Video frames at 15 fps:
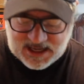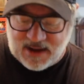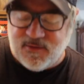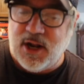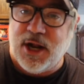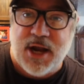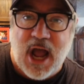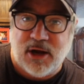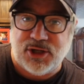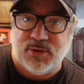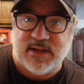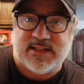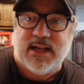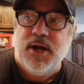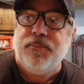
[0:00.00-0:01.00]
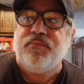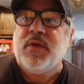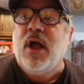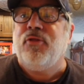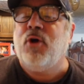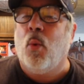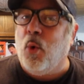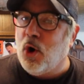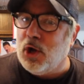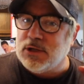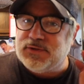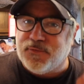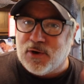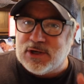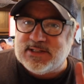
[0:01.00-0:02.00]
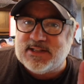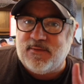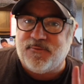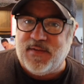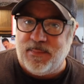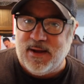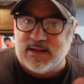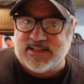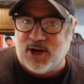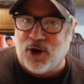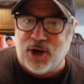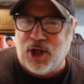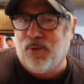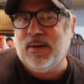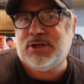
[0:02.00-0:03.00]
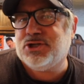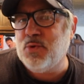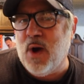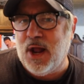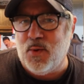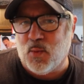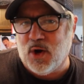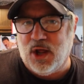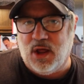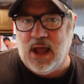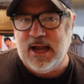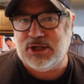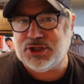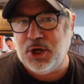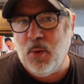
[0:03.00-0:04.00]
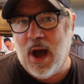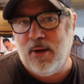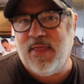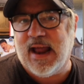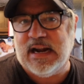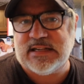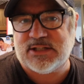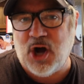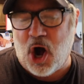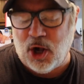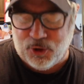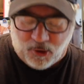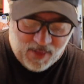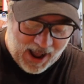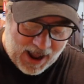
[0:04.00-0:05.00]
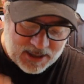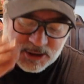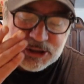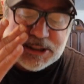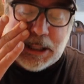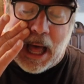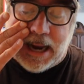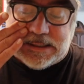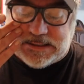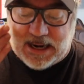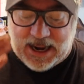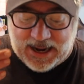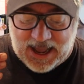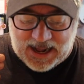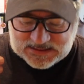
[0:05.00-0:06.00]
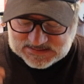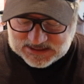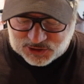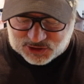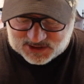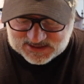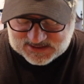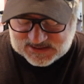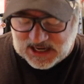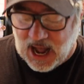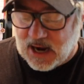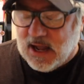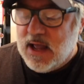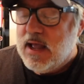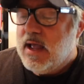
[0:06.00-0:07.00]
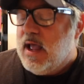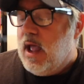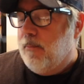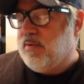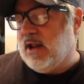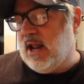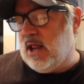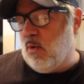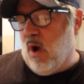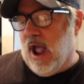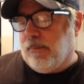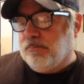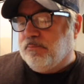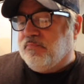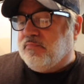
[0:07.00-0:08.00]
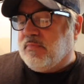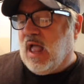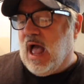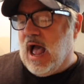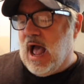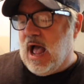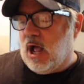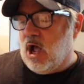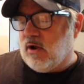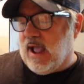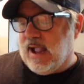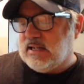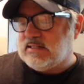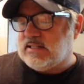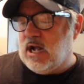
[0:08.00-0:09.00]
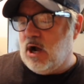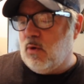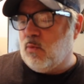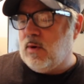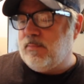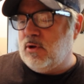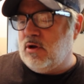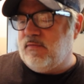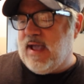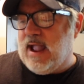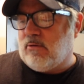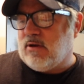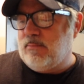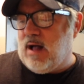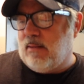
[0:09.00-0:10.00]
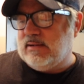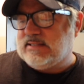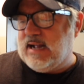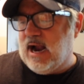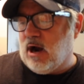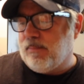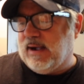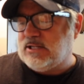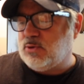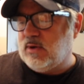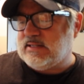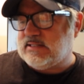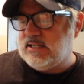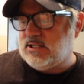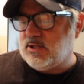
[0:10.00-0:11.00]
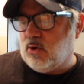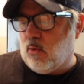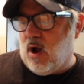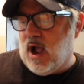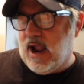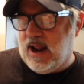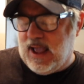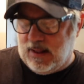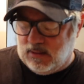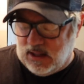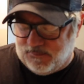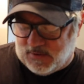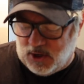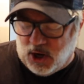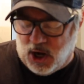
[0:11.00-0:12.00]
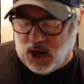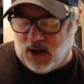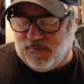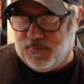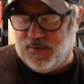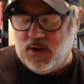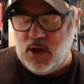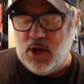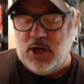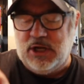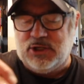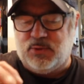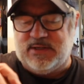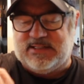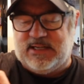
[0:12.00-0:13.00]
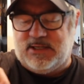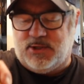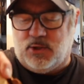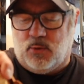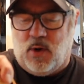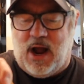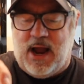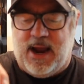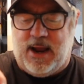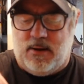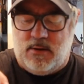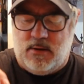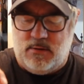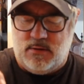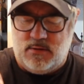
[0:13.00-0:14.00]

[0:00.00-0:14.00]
Okay, if you didn't know, she was the world's first female serial killer, but she wasn't really. She was. They just called her that, and she liked it, I guess. So it stuck. But anyway. Uh, okay, so remove Angry Mama's hair by twisting to the right and lifting off. Twisting to the right.